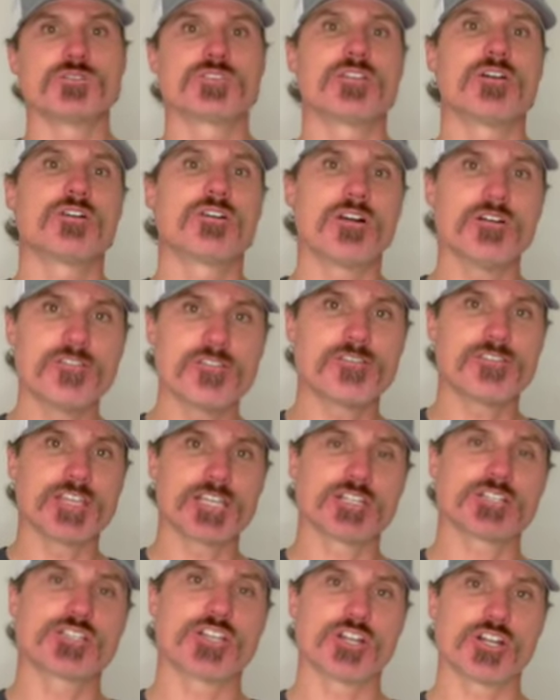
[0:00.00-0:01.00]
there are other
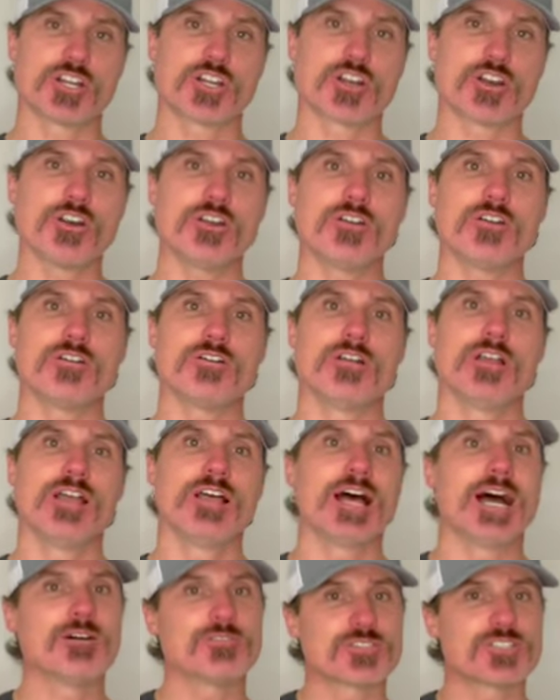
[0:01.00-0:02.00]
things that occur
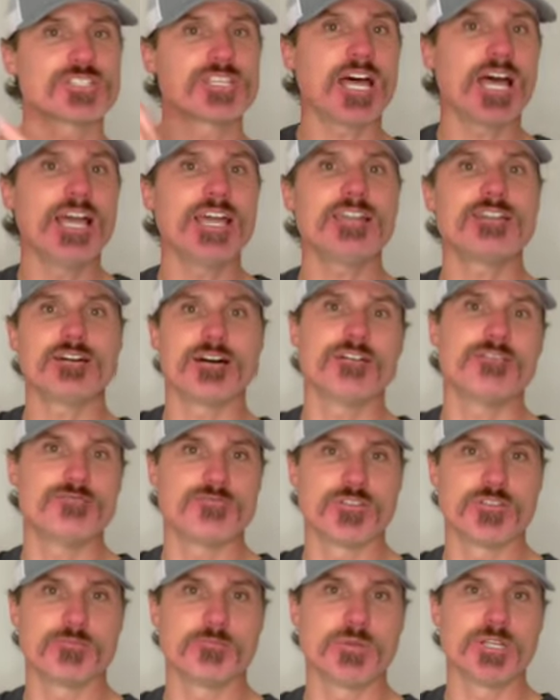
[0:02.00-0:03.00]
outside of
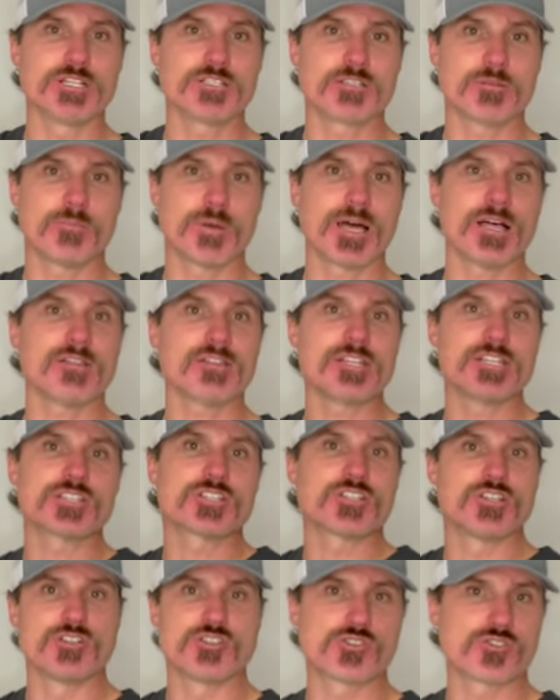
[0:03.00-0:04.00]
the municipality's
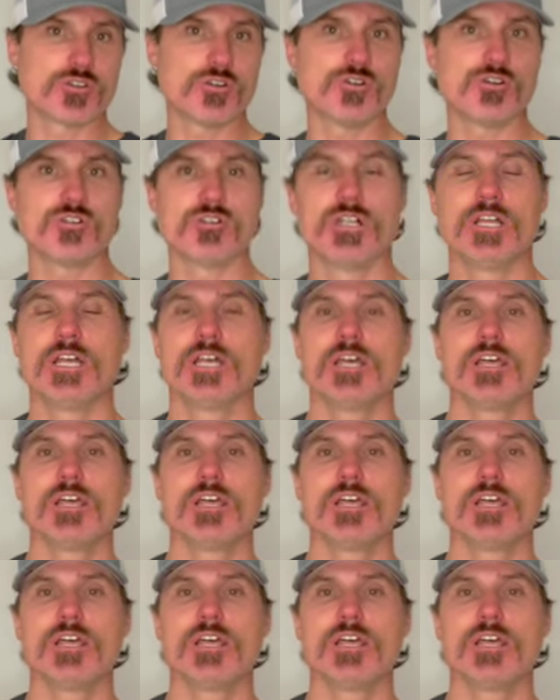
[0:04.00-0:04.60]
control